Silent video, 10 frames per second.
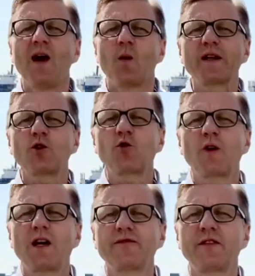When you
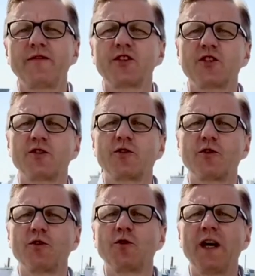craft the vision
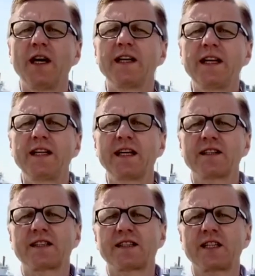to leading a
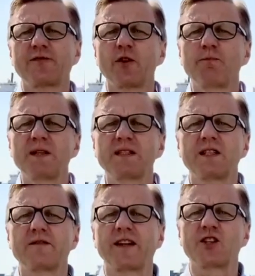successful
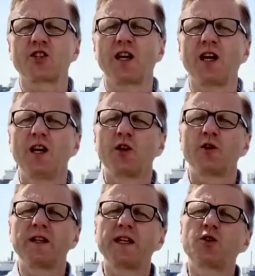business venture, you
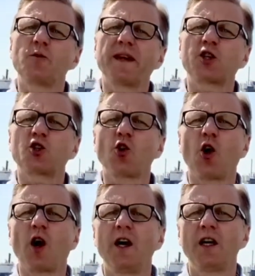need to make
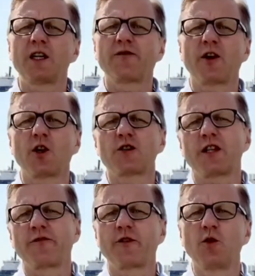sure it follows
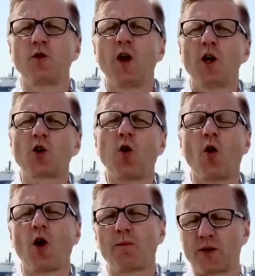a few
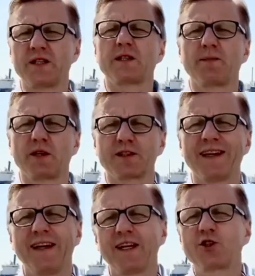core principles.
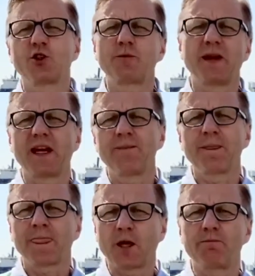It should be
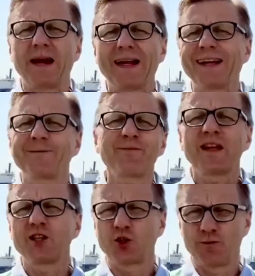compelling,
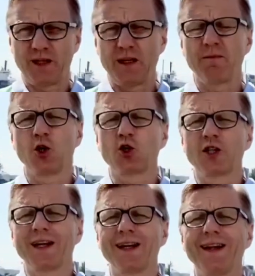it should be
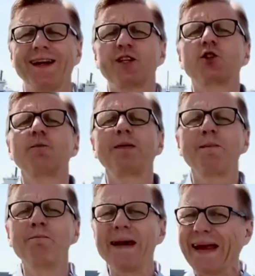emotional, it should be
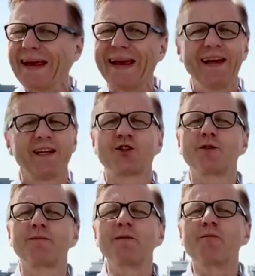big, it
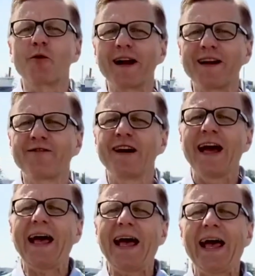should be brave,
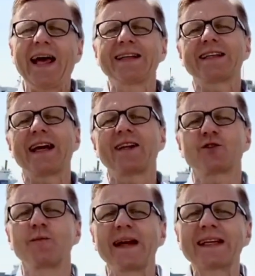and it has
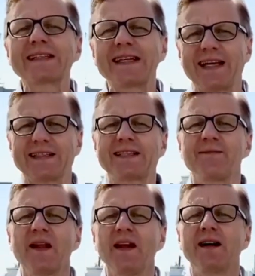to make sense.
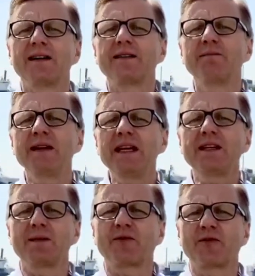Uh, the
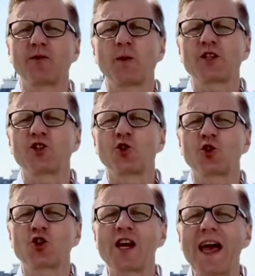medium through which you
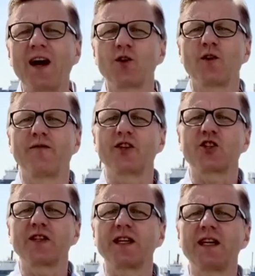share your
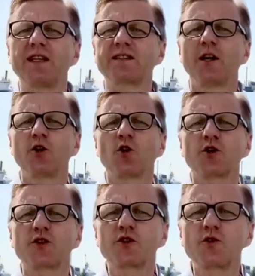vision is your
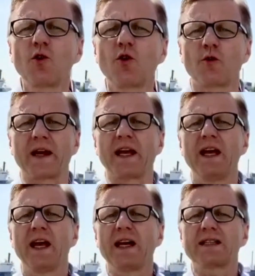story
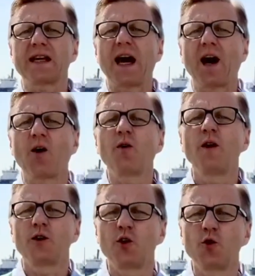and how
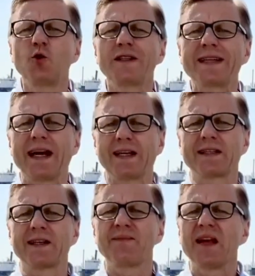you tell
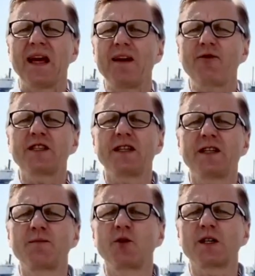it. Every
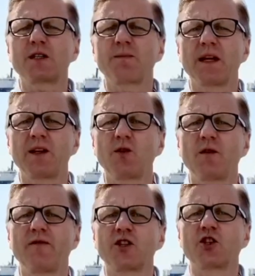time you explain your
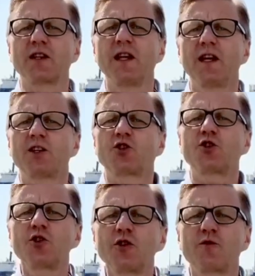vision, it
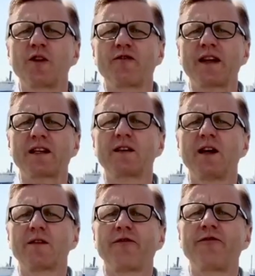should reflect
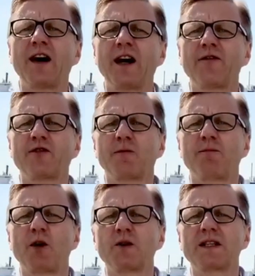the five
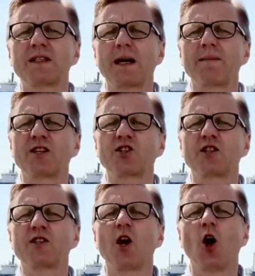components I
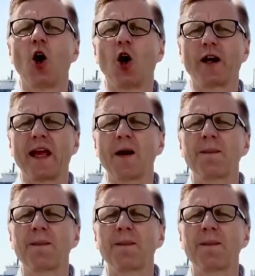mentioned earlier.